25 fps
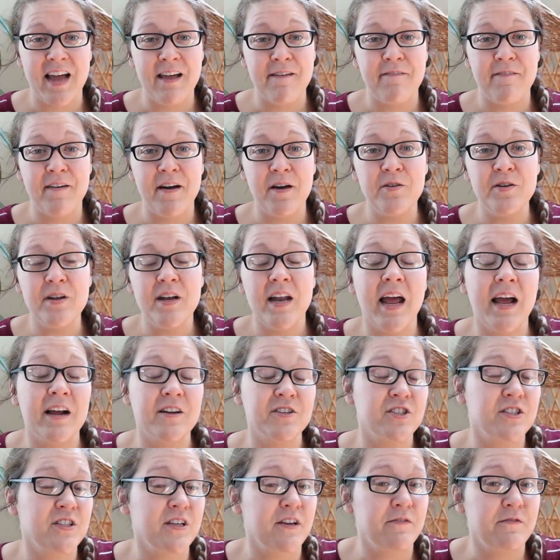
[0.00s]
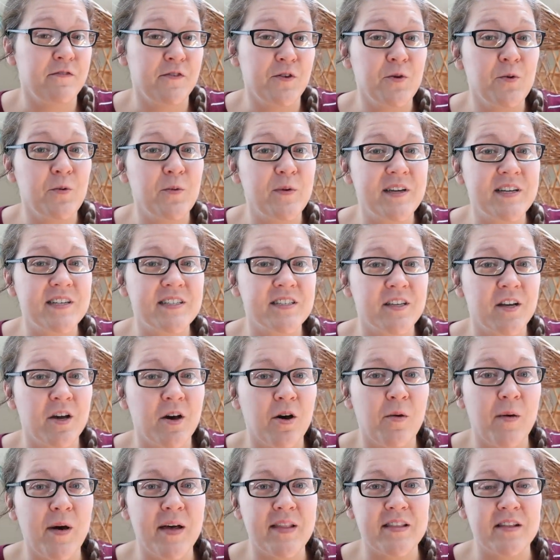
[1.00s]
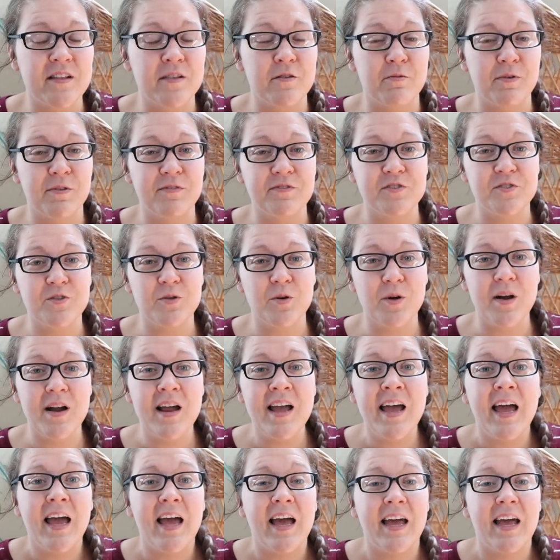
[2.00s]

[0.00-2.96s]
I found it actually a few weeks ago at the thrift store,